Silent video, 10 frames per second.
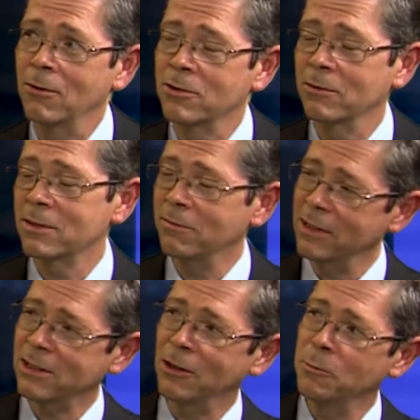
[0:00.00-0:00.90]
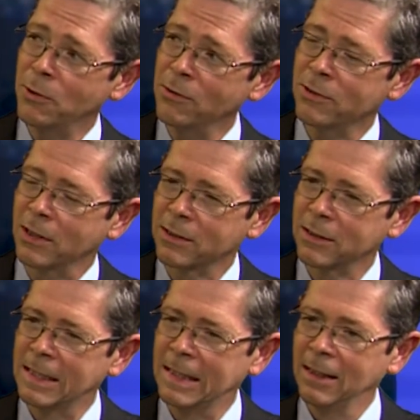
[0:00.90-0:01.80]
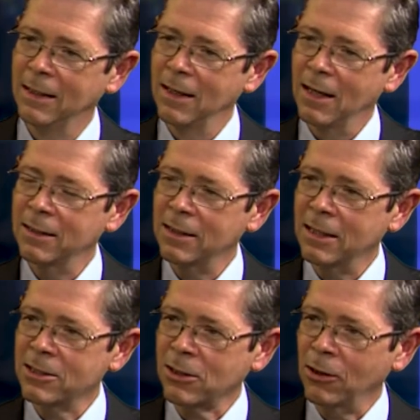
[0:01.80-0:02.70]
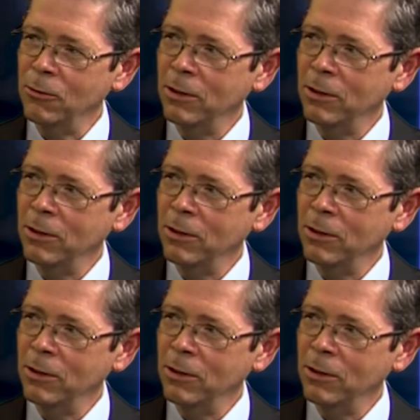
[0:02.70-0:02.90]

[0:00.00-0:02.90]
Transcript: So it's a very slow process. And it slowly,